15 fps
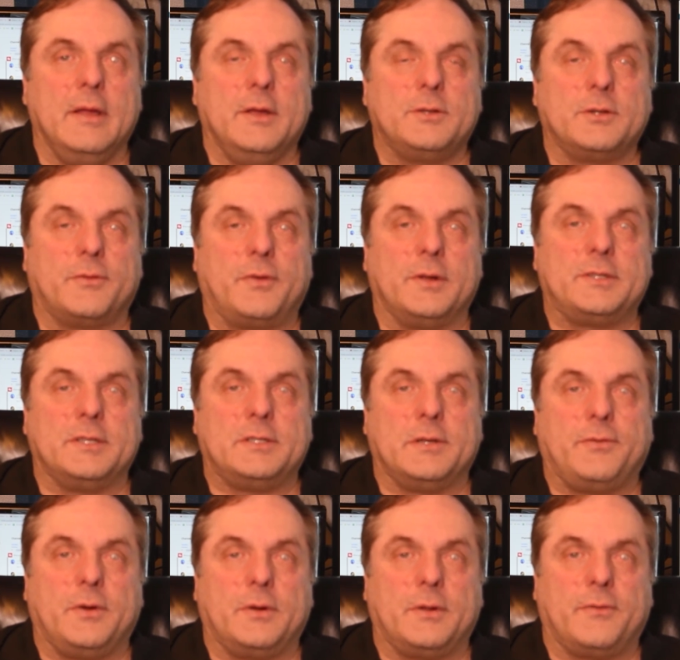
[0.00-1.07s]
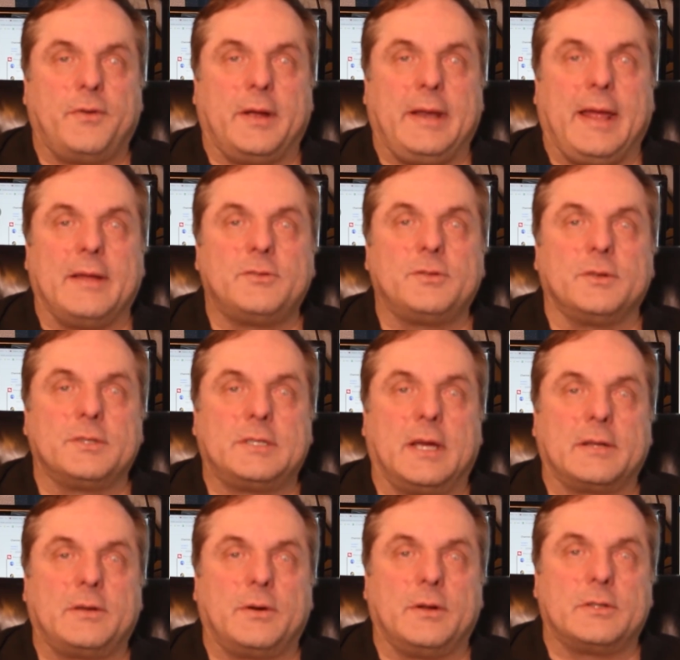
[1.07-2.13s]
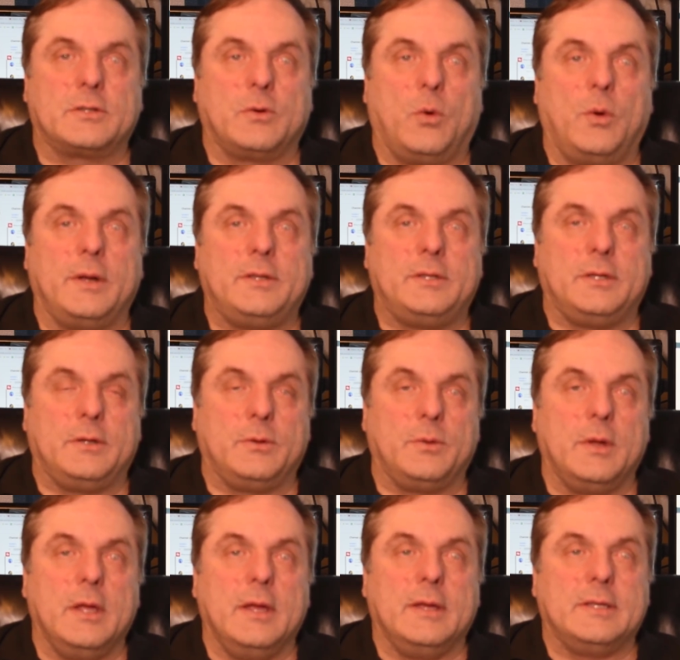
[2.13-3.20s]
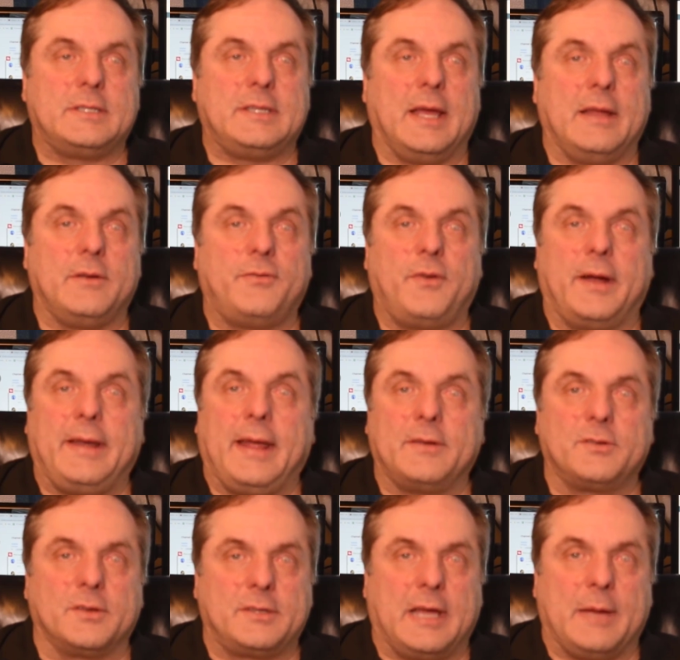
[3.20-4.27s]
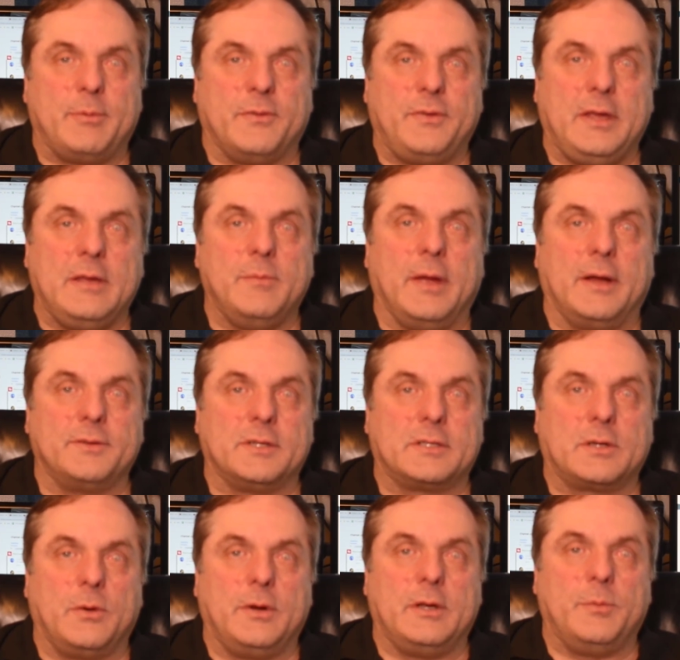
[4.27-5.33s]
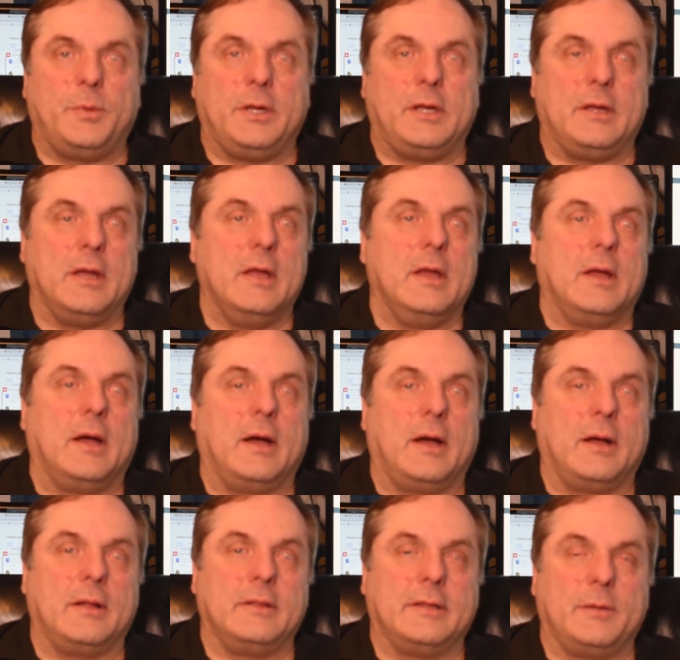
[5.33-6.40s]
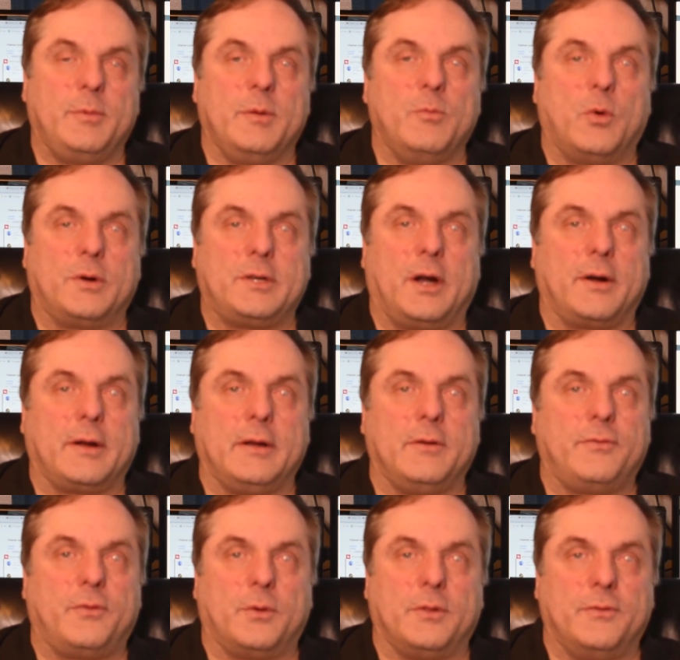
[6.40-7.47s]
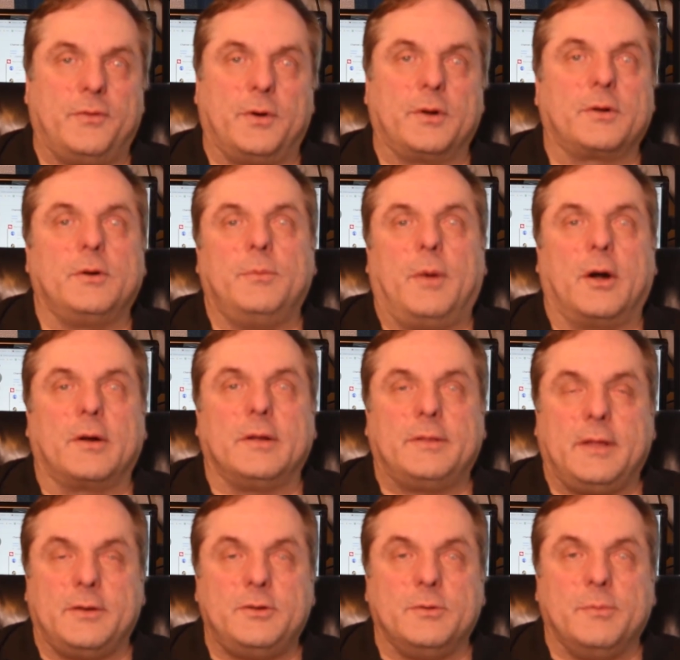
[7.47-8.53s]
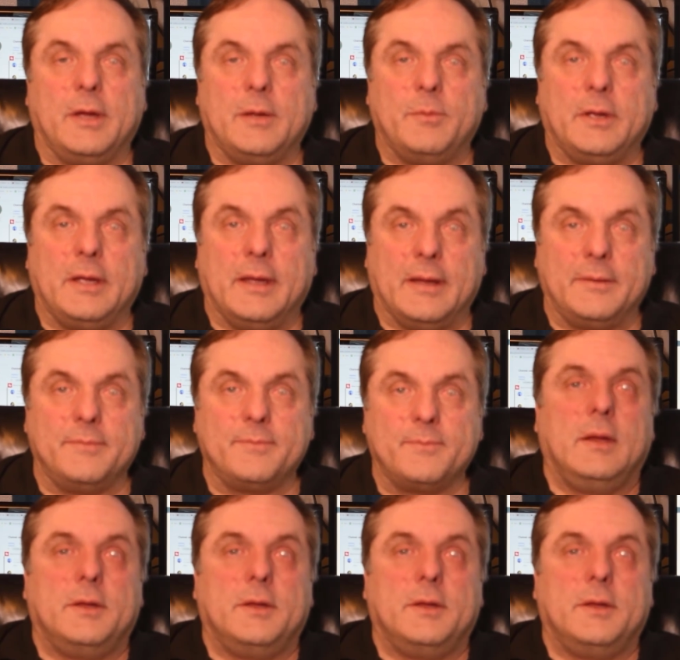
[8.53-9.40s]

So for instance, if you're in the financial sector, it's going to send financial type of emails. It's going to be a little bit more targeted for the vertical market that you may be in.